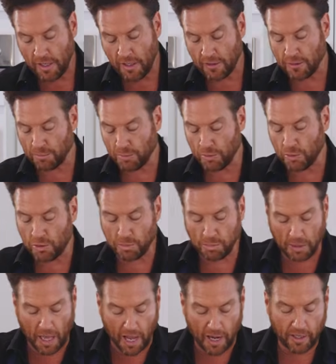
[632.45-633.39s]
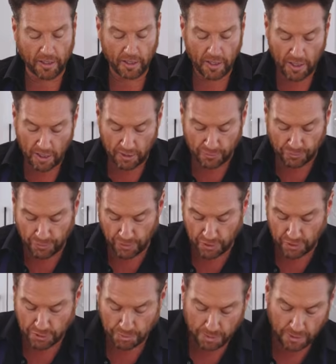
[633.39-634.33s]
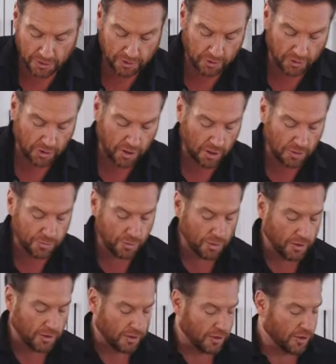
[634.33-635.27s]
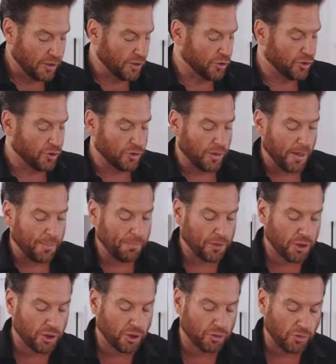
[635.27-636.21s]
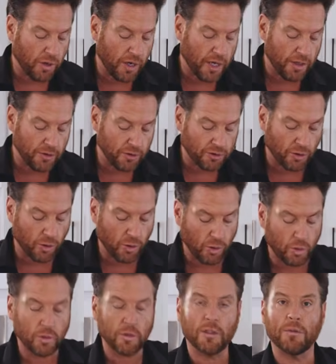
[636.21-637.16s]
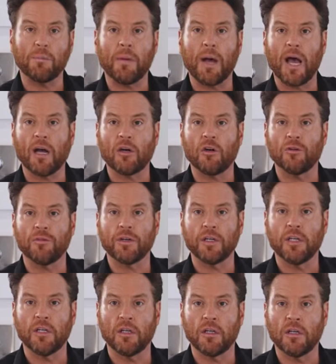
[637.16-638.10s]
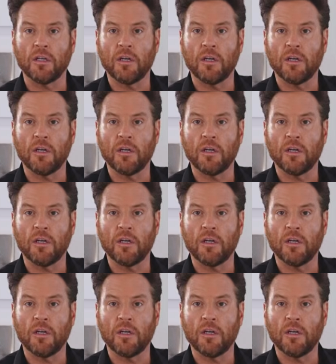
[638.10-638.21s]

It's a booze block, it's very special. It comes with this little drip tray. There's a hole in the back over here.